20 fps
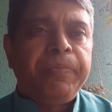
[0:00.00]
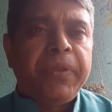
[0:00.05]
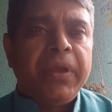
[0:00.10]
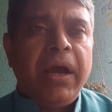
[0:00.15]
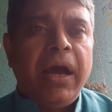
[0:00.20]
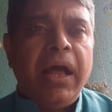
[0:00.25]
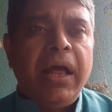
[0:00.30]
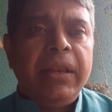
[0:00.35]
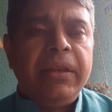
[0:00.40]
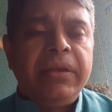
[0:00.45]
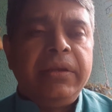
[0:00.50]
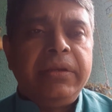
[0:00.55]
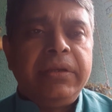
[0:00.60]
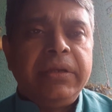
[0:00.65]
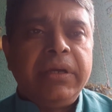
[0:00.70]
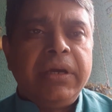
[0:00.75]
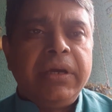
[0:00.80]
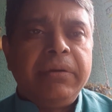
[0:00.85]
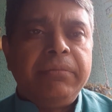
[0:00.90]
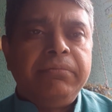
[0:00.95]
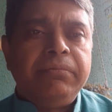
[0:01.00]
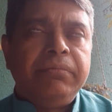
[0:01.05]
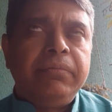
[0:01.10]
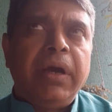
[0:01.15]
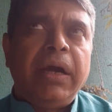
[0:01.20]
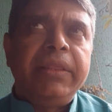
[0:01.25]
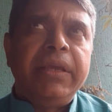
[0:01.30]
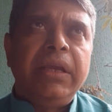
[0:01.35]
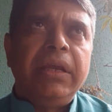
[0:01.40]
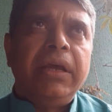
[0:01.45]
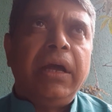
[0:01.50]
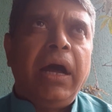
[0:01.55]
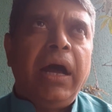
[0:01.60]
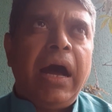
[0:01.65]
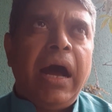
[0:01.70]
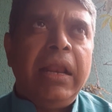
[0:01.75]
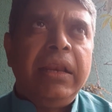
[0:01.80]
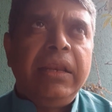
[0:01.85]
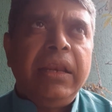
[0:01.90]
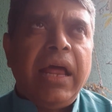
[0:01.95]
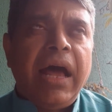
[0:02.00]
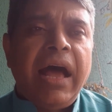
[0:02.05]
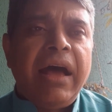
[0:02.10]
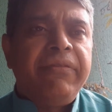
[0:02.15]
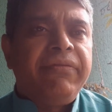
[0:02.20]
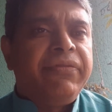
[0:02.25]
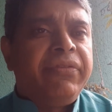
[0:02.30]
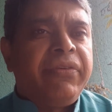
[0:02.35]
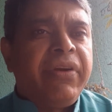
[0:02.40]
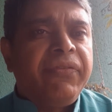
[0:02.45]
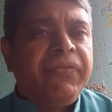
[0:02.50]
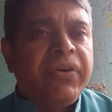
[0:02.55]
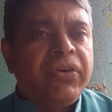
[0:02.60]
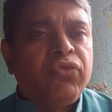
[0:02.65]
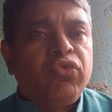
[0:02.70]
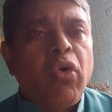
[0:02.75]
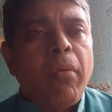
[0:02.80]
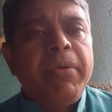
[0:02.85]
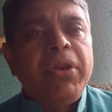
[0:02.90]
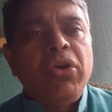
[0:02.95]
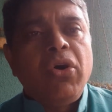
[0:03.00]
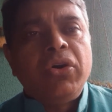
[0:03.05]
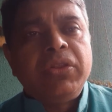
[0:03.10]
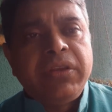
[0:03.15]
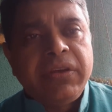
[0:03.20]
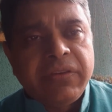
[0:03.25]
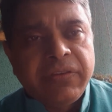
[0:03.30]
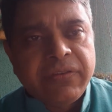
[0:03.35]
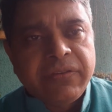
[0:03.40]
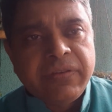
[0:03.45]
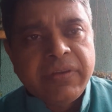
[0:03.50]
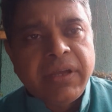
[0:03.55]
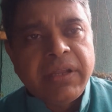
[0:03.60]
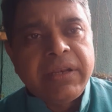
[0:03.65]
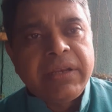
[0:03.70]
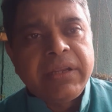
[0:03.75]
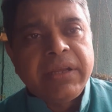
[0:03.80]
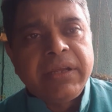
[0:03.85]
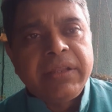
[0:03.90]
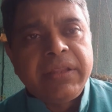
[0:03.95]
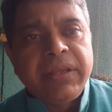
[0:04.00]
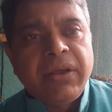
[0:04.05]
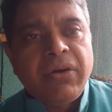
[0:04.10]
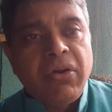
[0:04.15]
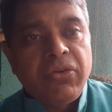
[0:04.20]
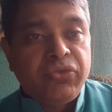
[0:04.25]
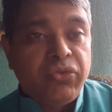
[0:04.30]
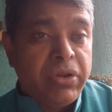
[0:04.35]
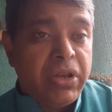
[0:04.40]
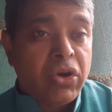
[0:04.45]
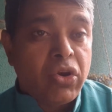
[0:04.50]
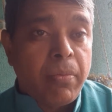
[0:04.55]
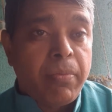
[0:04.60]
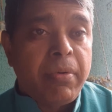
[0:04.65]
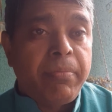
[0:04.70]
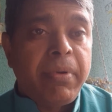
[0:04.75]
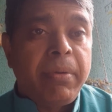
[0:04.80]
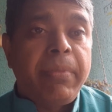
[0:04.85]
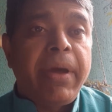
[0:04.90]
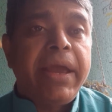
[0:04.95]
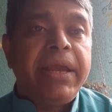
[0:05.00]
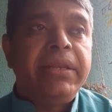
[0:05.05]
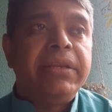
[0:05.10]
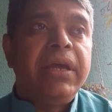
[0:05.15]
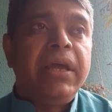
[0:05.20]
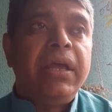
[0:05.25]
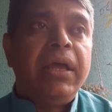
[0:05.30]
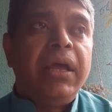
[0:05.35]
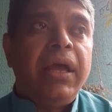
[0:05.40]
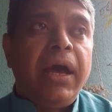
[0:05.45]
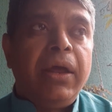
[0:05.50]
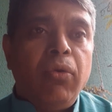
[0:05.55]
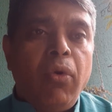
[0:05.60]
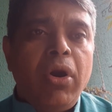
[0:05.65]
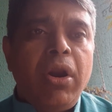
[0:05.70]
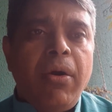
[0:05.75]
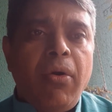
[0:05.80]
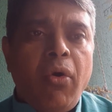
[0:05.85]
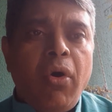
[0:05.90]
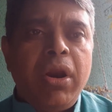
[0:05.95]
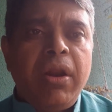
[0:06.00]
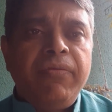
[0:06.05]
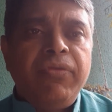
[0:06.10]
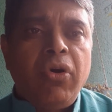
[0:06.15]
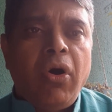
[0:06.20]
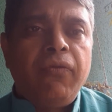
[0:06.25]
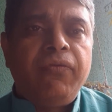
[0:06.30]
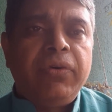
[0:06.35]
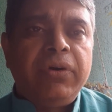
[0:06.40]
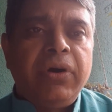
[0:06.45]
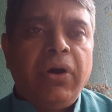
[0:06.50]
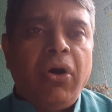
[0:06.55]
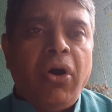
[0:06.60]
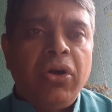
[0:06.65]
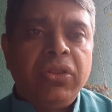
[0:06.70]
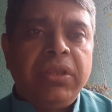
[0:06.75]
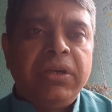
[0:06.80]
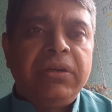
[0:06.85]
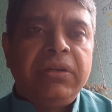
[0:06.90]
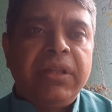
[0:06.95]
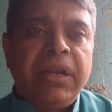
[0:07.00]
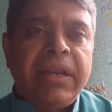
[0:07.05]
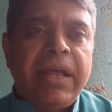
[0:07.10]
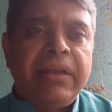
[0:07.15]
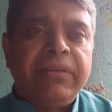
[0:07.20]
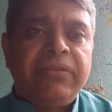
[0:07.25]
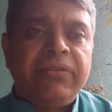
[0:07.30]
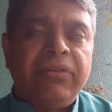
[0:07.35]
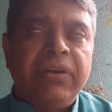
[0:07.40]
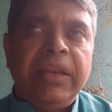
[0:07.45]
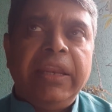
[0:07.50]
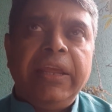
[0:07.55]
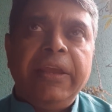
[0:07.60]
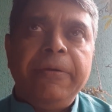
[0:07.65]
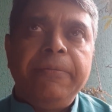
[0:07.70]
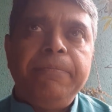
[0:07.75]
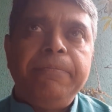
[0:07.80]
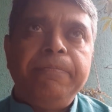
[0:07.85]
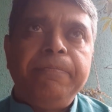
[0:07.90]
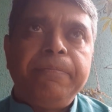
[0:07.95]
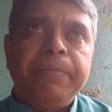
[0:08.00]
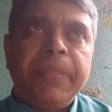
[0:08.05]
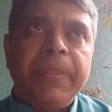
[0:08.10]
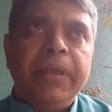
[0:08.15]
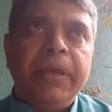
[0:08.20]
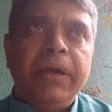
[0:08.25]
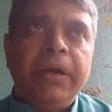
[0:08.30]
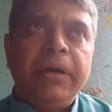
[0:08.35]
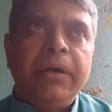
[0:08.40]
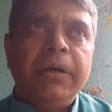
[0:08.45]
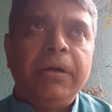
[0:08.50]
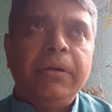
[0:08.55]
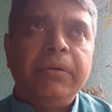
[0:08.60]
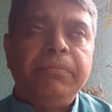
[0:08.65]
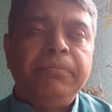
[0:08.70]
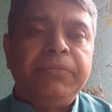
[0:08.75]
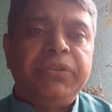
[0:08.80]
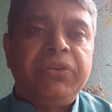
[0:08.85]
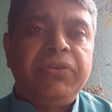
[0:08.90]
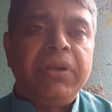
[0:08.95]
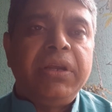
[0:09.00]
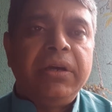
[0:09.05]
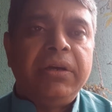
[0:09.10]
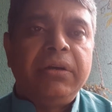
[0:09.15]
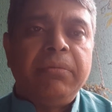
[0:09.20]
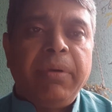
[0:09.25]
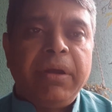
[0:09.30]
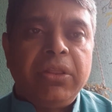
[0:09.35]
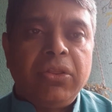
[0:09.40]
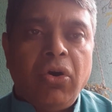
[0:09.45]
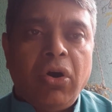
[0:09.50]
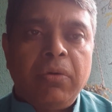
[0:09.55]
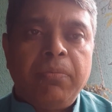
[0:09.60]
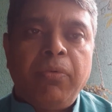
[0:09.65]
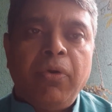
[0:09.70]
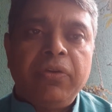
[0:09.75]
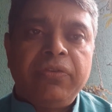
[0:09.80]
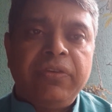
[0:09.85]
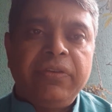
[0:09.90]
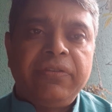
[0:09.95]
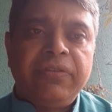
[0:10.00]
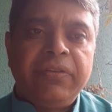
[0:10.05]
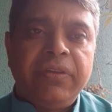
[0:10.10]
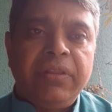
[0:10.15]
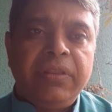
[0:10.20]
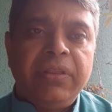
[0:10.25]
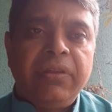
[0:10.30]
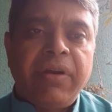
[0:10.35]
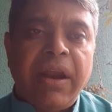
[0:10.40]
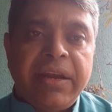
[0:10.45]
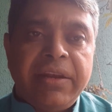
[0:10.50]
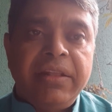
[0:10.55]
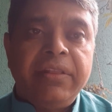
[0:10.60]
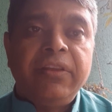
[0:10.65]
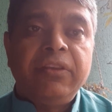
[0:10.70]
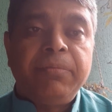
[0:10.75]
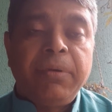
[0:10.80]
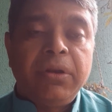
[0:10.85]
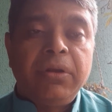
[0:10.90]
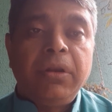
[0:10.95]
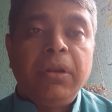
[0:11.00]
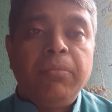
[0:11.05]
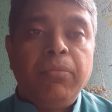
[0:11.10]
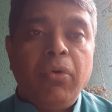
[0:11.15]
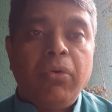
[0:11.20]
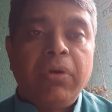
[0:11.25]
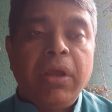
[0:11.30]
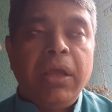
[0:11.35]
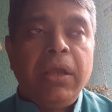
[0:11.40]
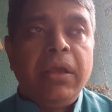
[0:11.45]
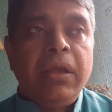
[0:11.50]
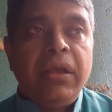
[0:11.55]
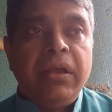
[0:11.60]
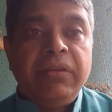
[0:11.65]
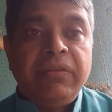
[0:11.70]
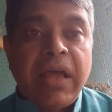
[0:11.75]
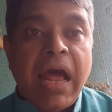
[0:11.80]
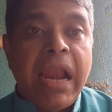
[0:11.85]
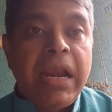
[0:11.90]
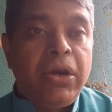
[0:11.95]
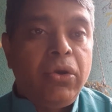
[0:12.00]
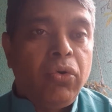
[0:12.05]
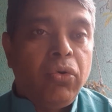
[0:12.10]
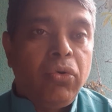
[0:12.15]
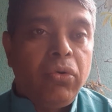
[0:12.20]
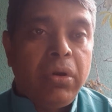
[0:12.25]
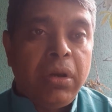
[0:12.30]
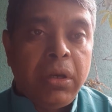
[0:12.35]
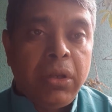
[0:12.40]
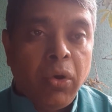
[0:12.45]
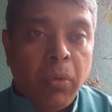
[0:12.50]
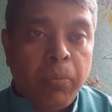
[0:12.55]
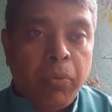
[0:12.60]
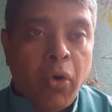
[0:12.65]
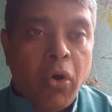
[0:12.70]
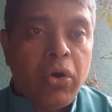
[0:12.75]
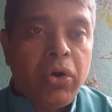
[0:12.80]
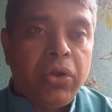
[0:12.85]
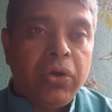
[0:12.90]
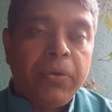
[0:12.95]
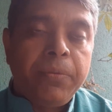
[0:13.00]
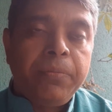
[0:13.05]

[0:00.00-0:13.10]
I think I have referred so many authors, and they are also in the top of my mind. And one of the author that has really triggered my thought process in writing this particular book is Aldo Leopold,